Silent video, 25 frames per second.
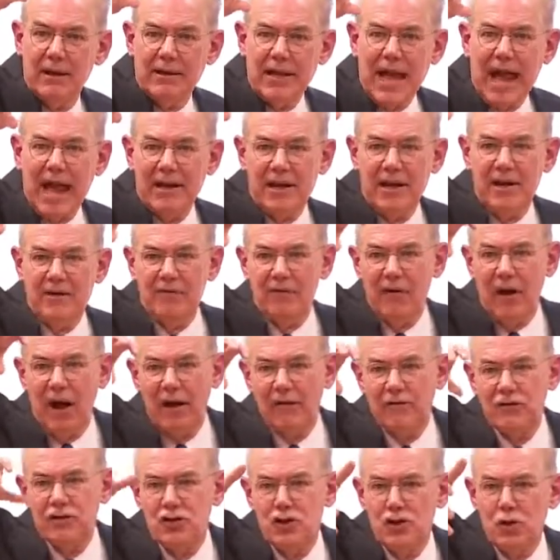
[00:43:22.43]
That
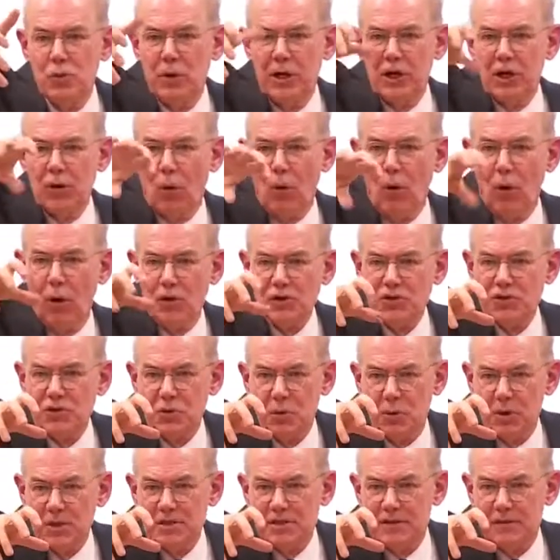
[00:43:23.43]
involves doing all
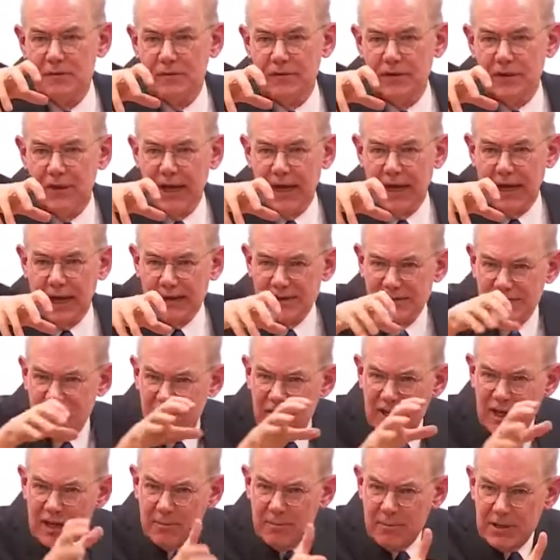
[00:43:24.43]
sorts of things
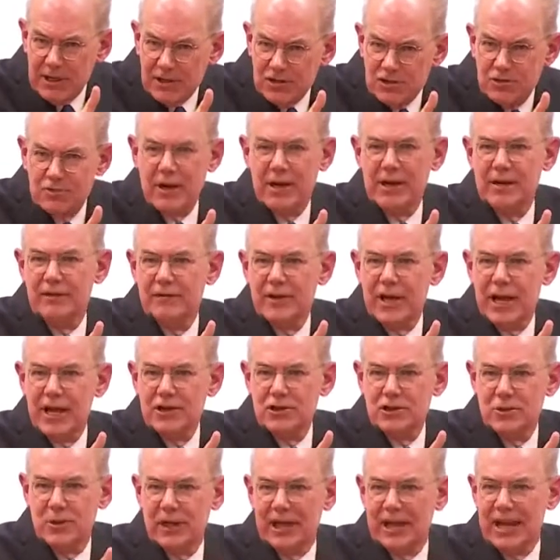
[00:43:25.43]
of an administrative nature,